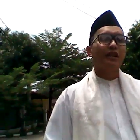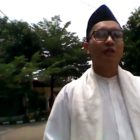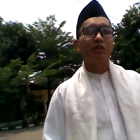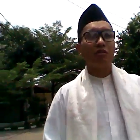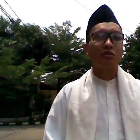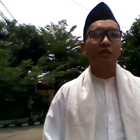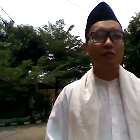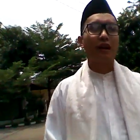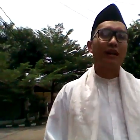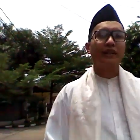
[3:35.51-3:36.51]
in which also
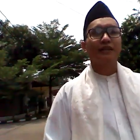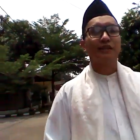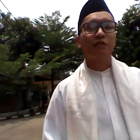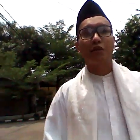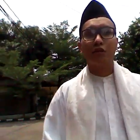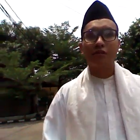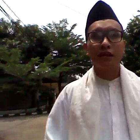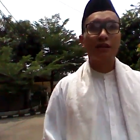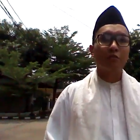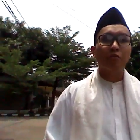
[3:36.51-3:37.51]
rank as the world's
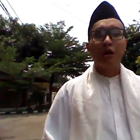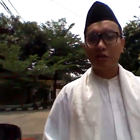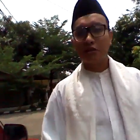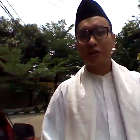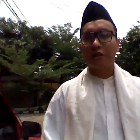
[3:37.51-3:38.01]
most